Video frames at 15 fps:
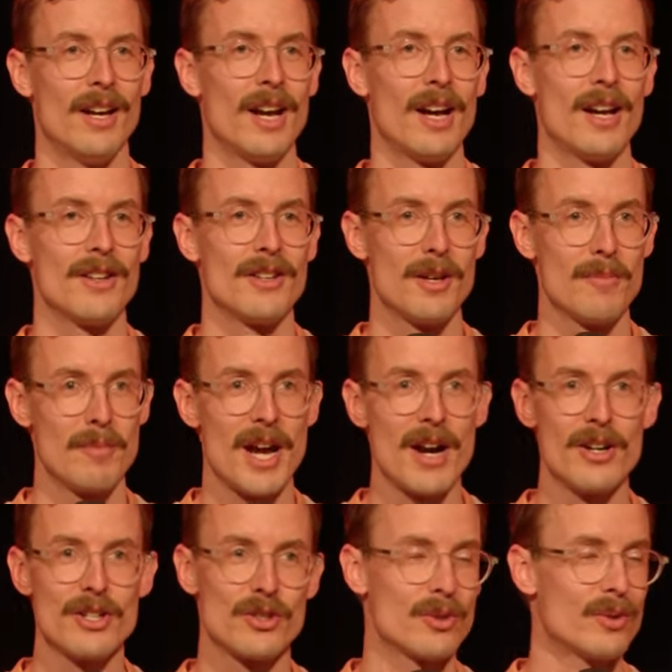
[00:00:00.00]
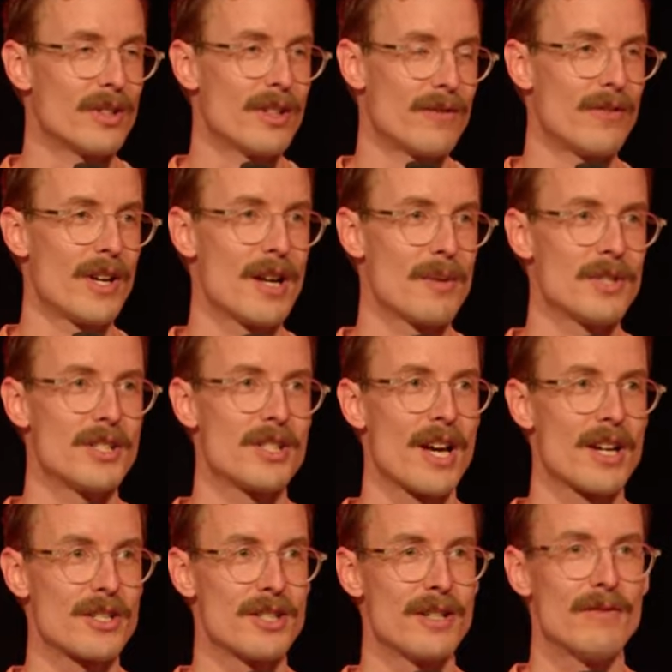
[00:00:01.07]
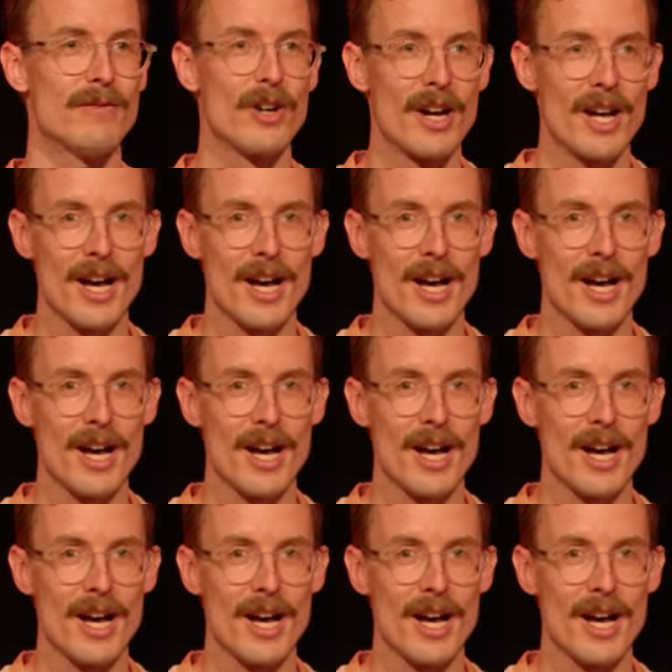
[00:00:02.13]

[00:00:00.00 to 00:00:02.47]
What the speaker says: marriage or their family to actually invite